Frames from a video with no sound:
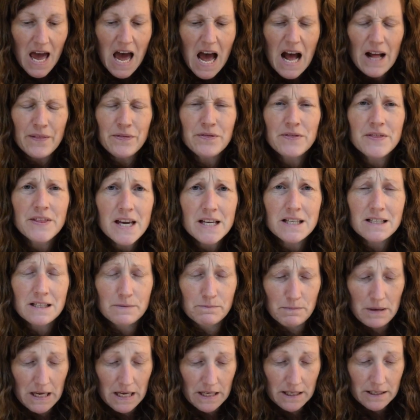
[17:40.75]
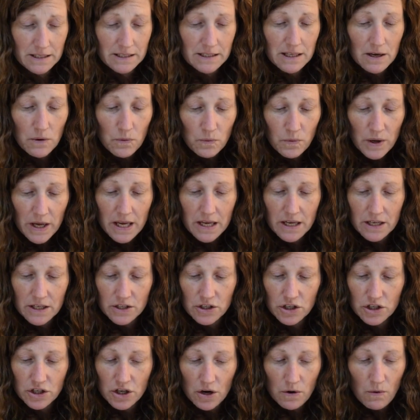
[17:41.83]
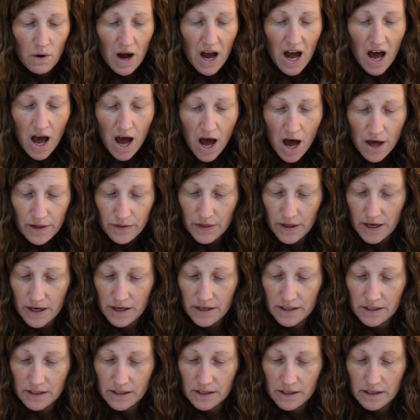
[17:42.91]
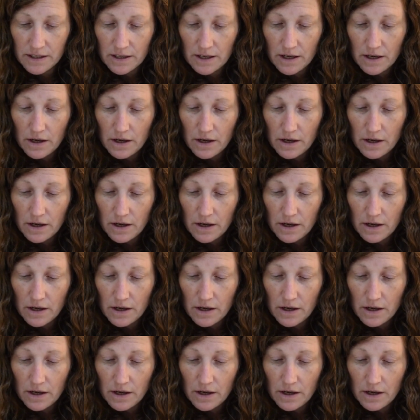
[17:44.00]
And this means that we can show others